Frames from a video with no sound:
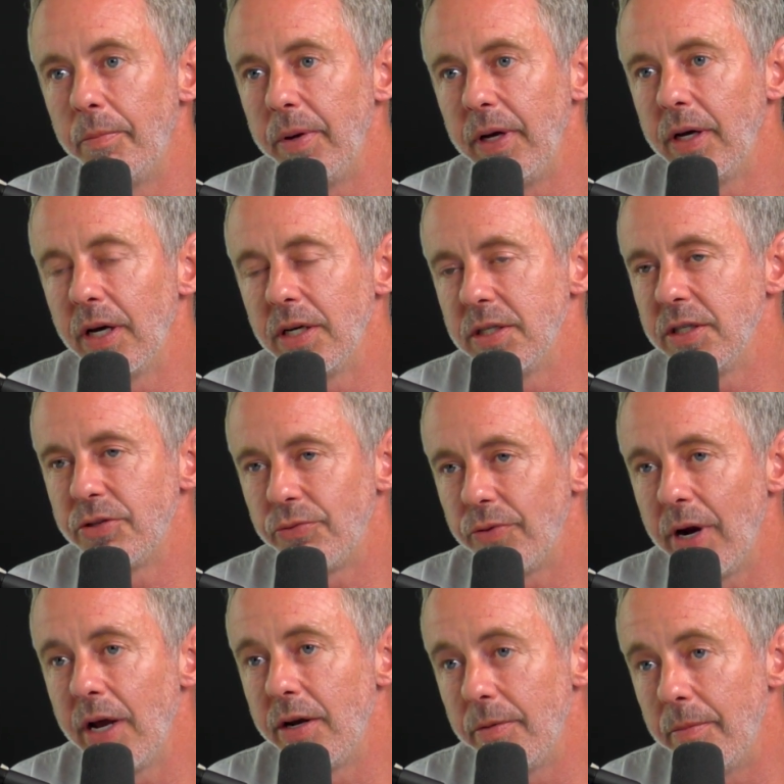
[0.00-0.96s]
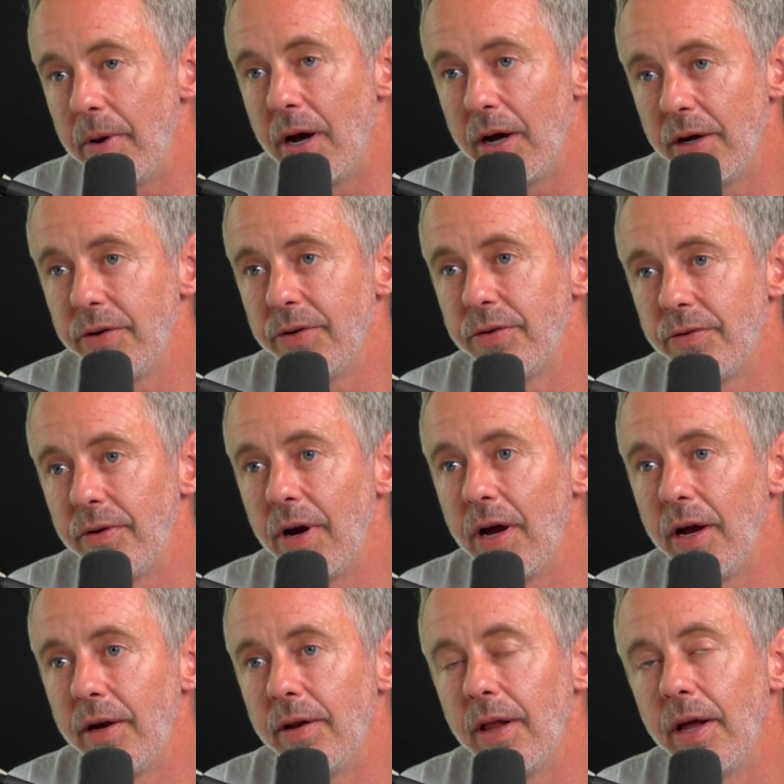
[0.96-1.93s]
because it's randomized,
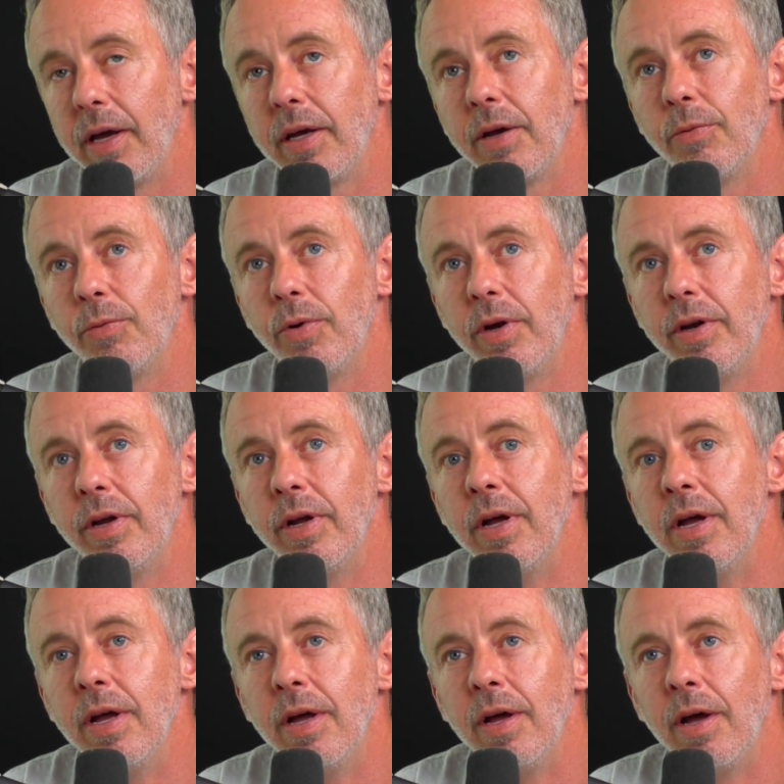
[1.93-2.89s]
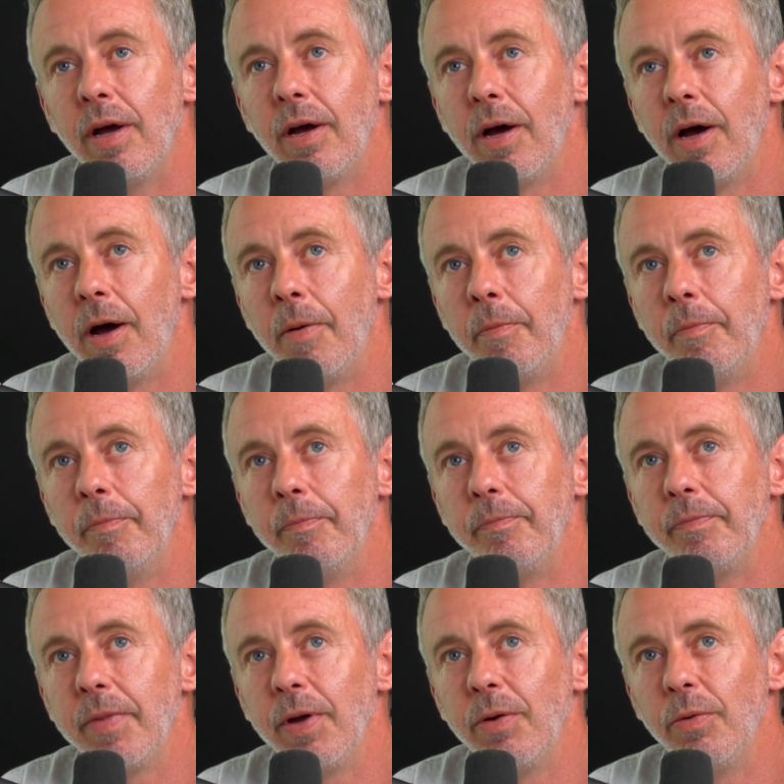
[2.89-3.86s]
right? Like it would
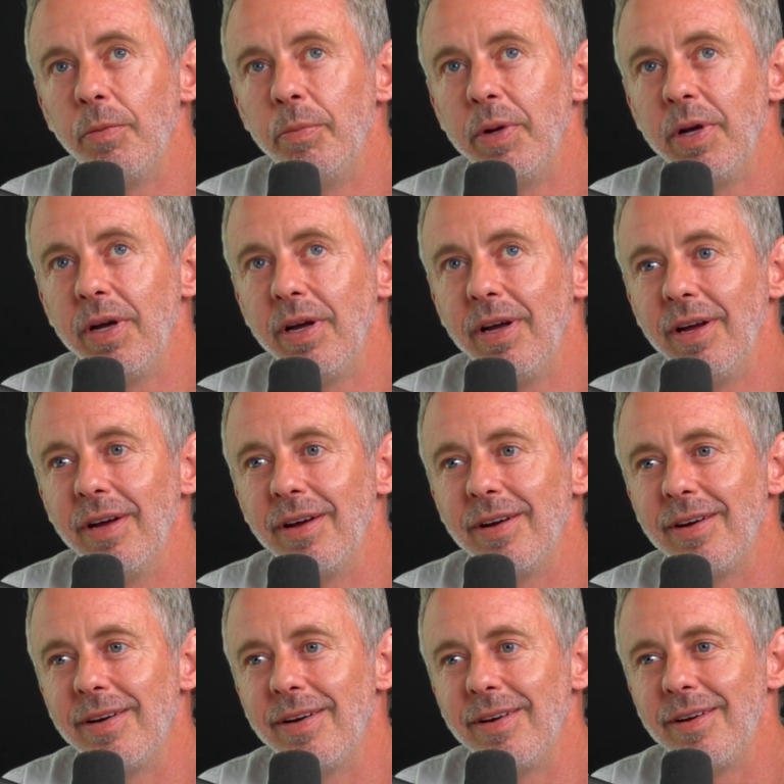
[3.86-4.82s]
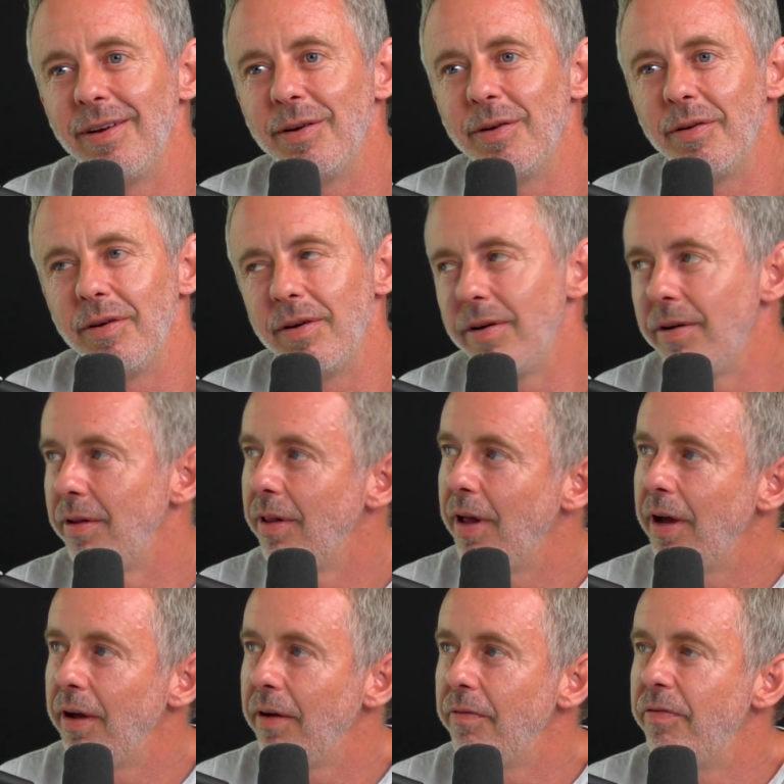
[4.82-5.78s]
be
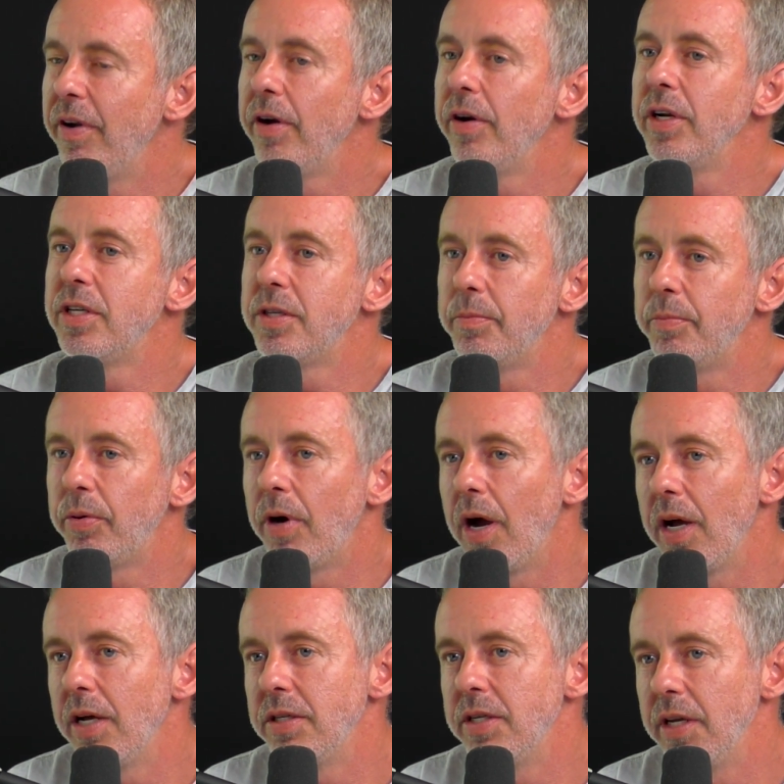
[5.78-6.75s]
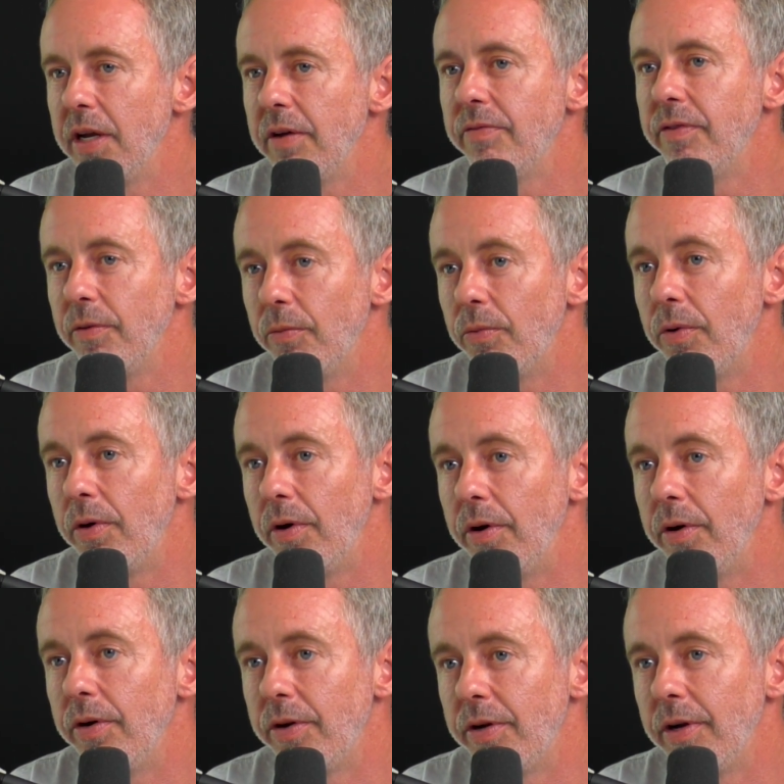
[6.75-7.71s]
like very surprising if it
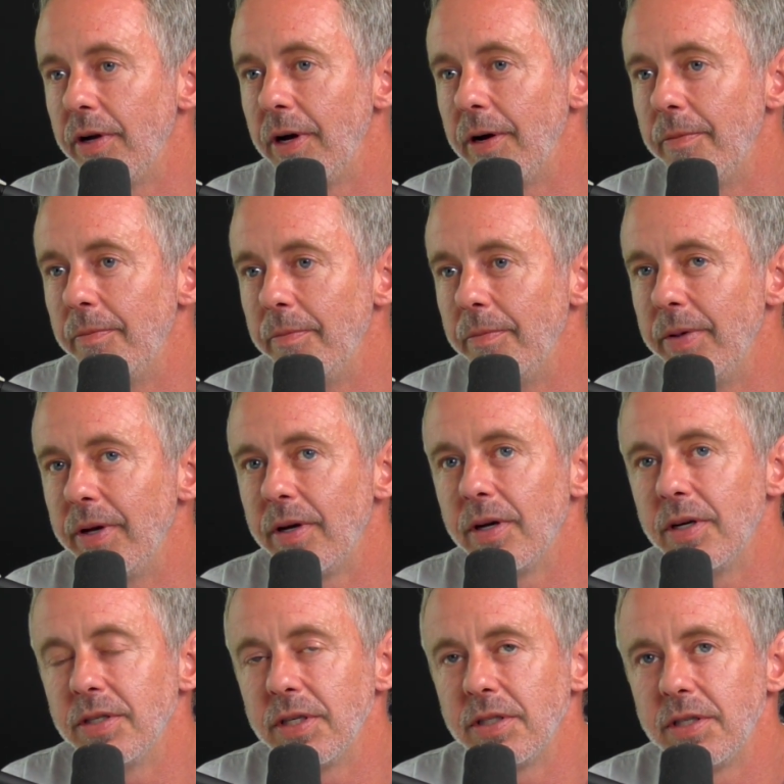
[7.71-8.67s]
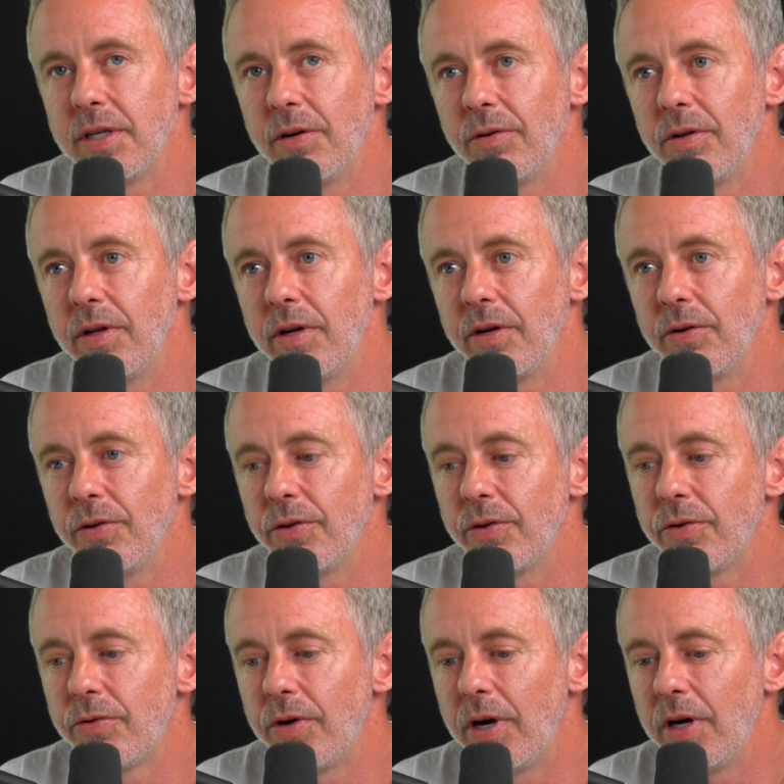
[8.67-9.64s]
weren't, because that's how clinical
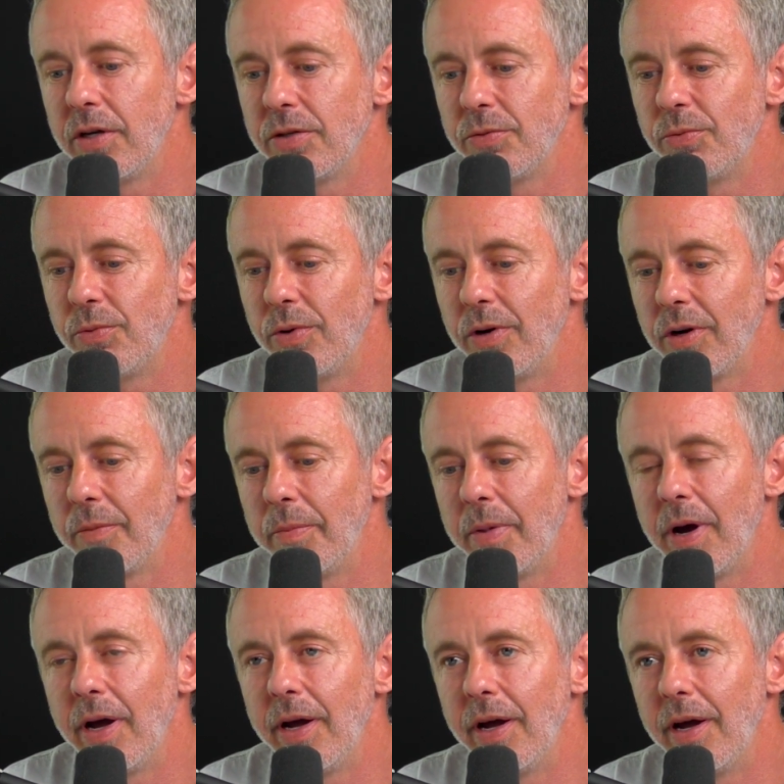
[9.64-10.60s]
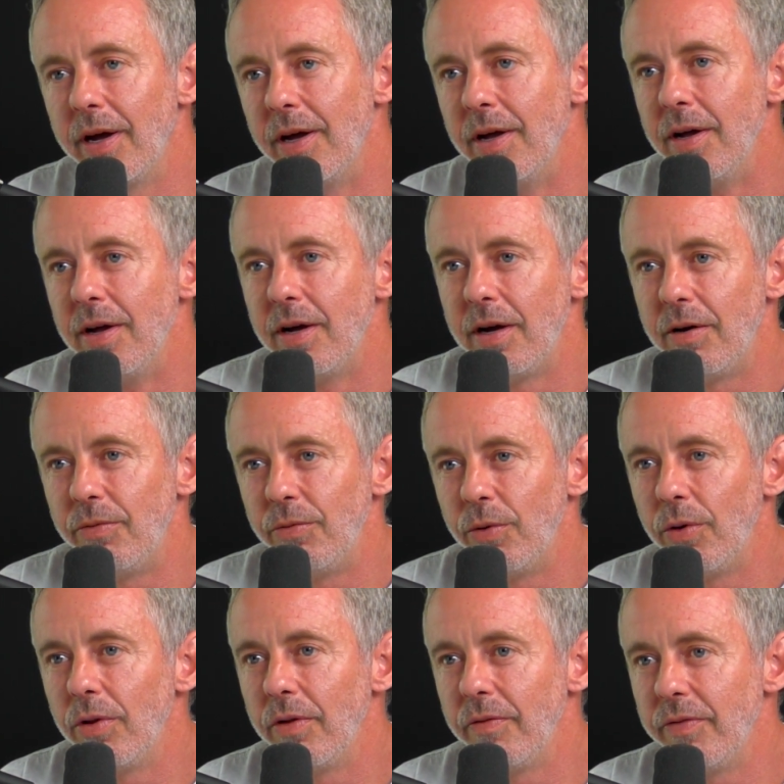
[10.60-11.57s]
trials work, by a
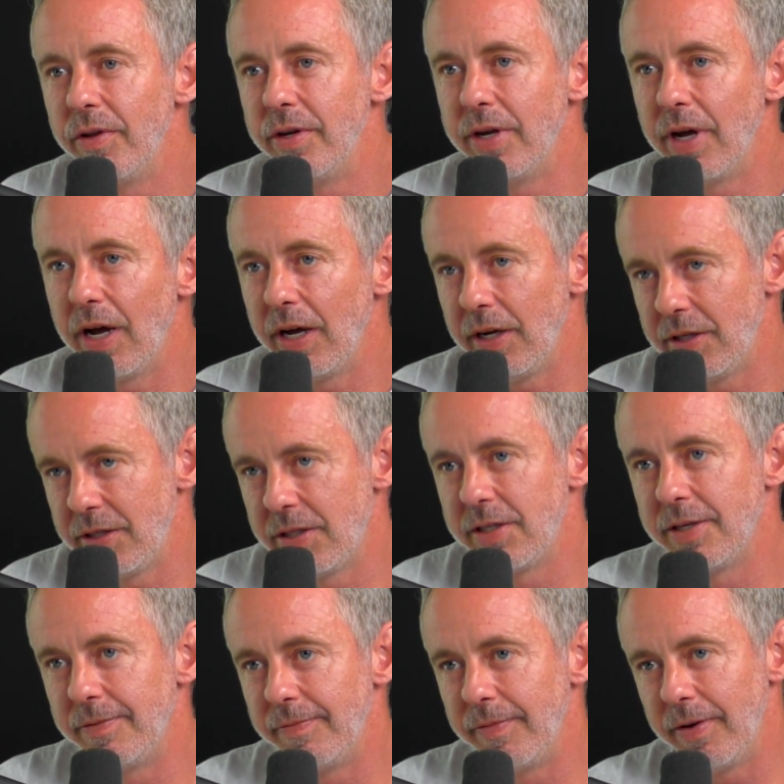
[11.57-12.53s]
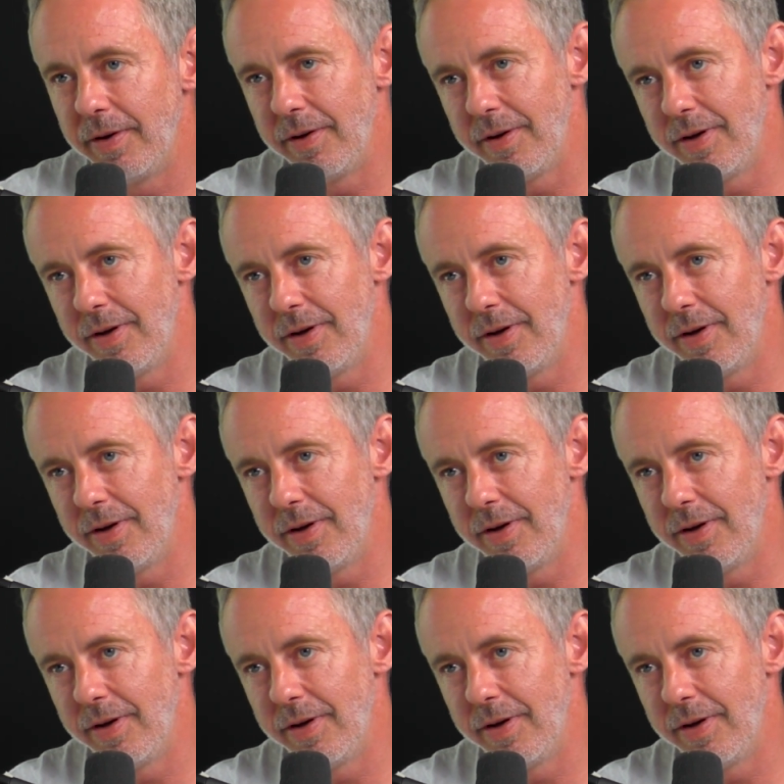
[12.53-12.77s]
roll of the dice, a